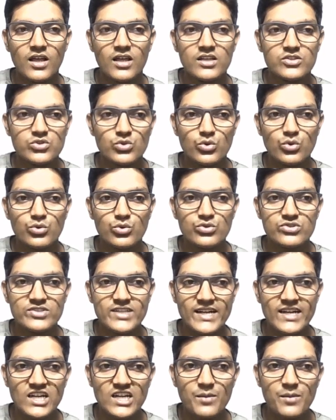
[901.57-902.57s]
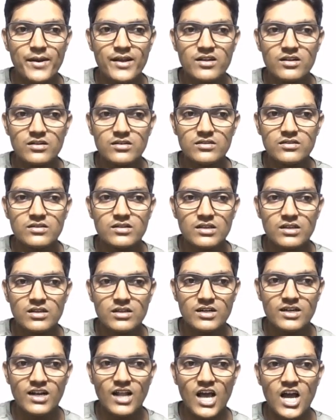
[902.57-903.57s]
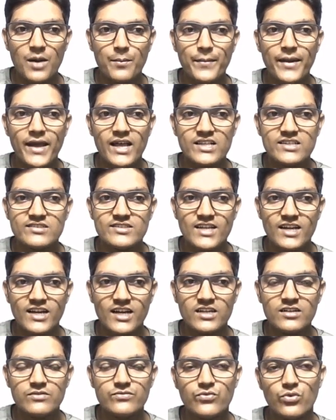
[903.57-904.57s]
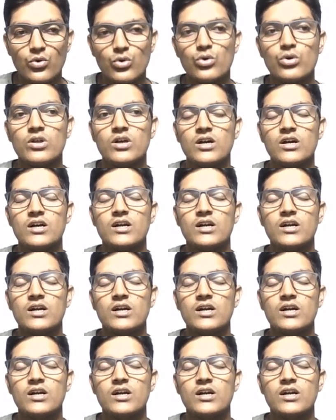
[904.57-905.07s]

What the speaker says: so centimeter, gram and second for